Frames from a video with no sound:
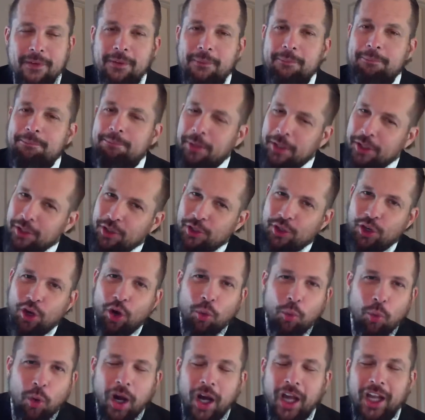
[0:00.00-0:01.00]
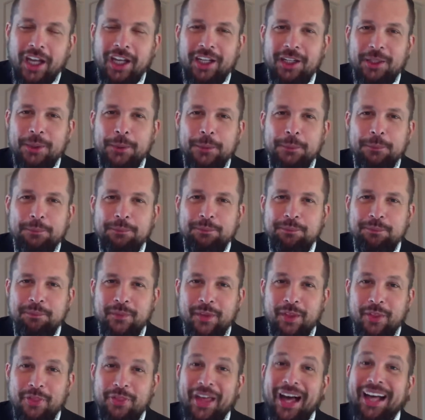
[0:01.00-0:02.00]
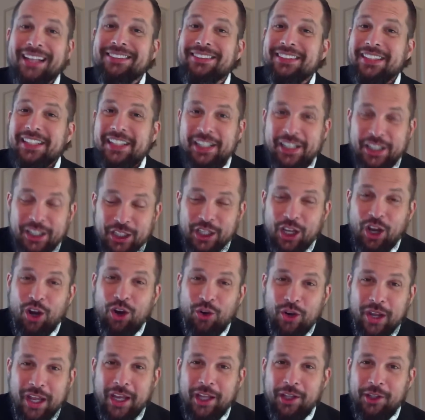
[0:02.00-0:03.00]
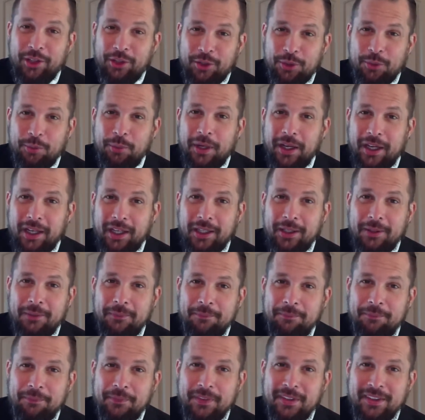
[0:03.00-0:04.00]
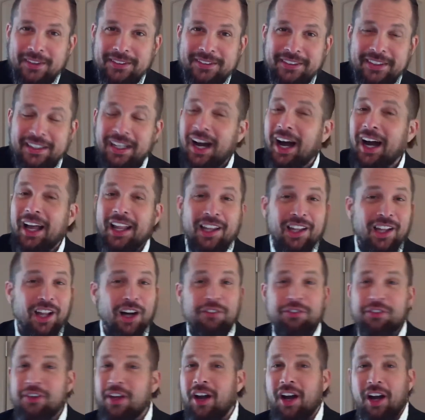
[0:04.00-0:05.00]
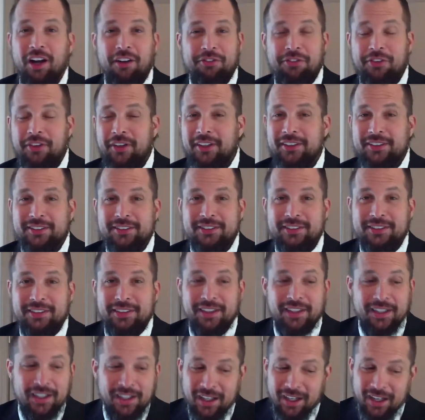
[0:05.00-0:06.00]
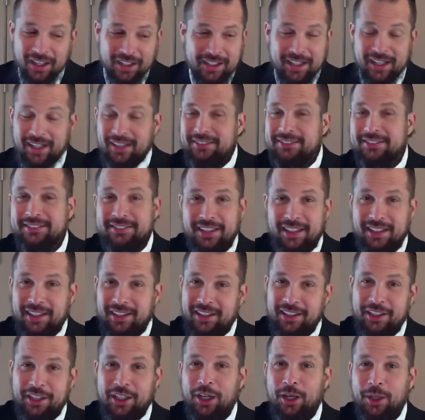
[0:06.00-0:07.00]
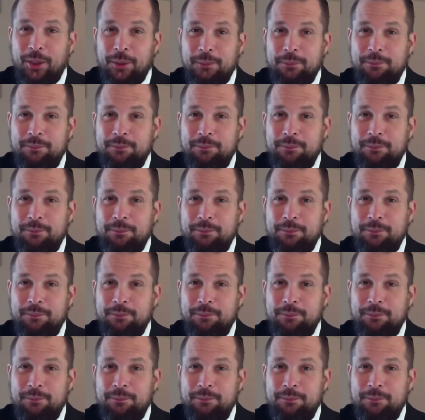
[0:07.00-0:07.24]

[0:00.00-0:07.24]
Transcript: But you know what? That's ego getting in the way. See, I love confidence. Can't stand ego.